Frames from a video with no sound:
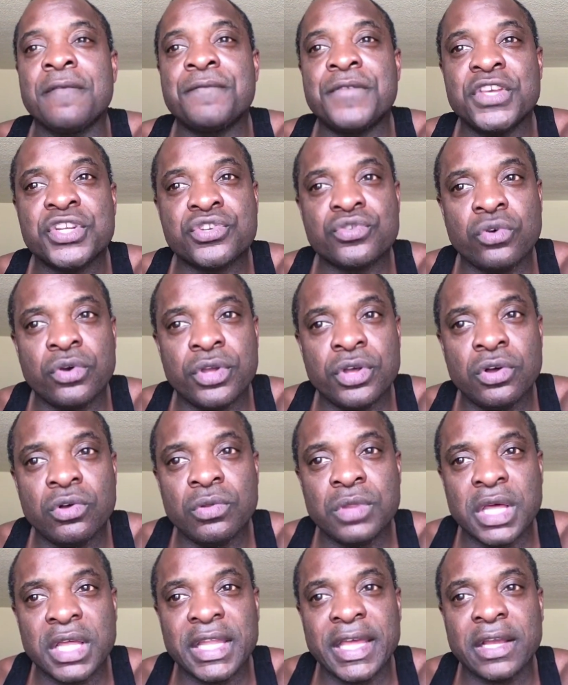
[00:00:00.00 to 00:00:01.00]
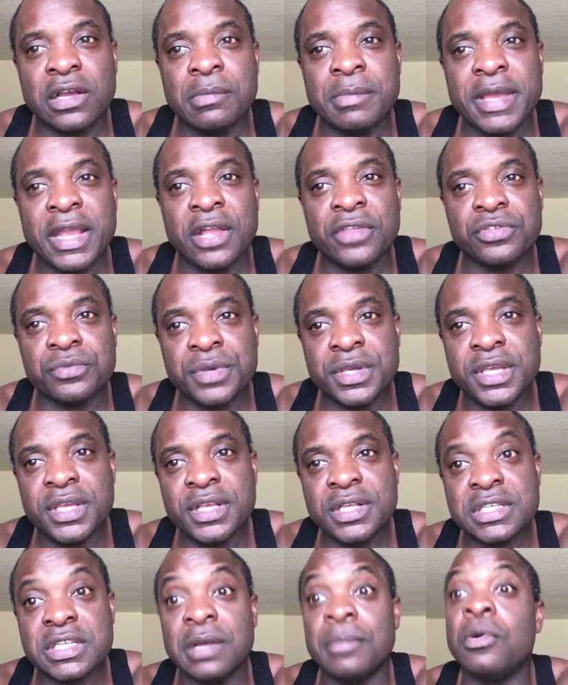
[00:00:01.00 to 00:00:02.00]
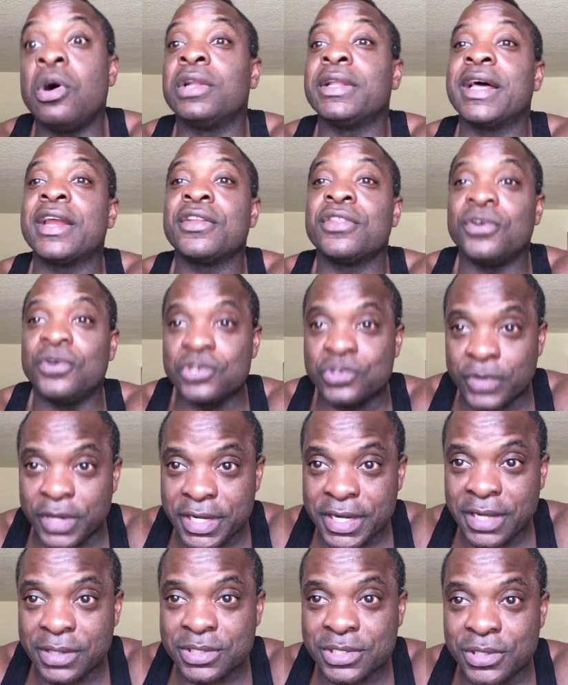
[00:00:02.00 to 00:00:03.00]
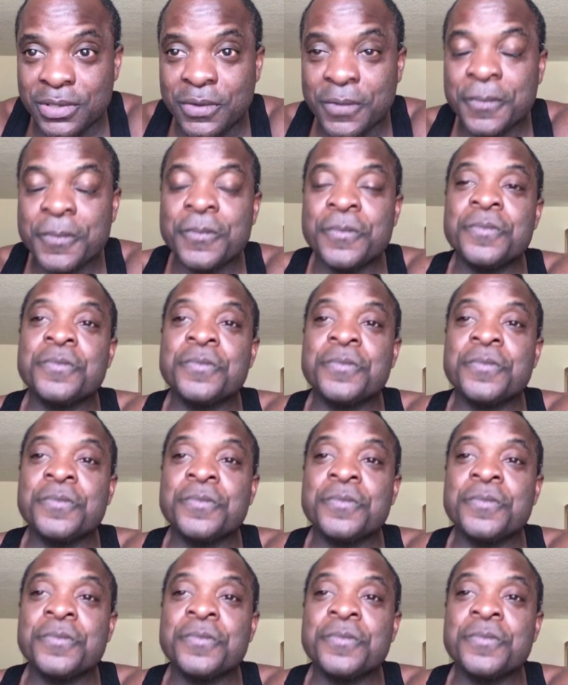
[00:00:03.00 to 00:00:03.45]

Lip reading: Fish oil, I like omega-3s. I'm all out of those right now too.